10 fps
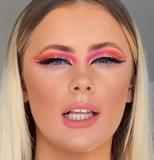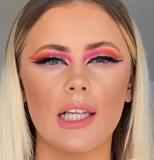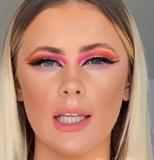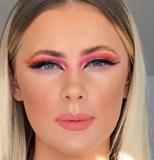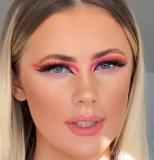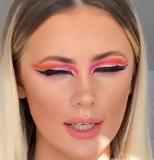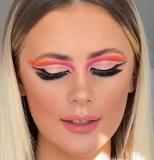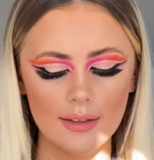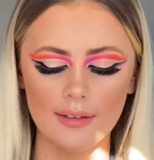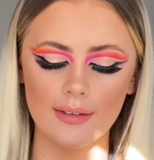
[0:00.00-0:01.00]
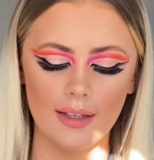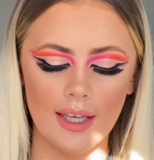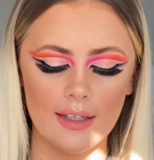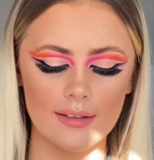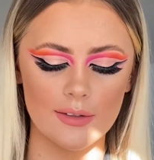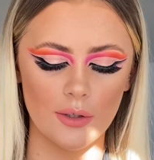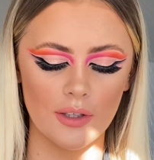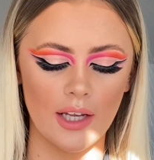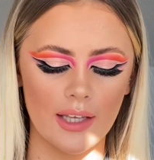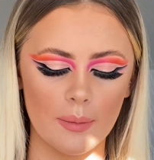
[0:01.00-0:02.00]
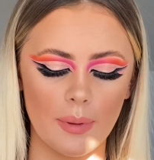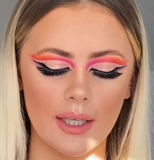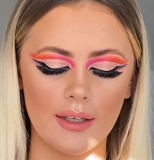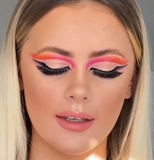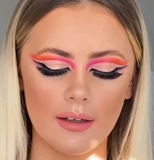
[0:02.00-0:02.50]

lipsticks, it's gone like a pinky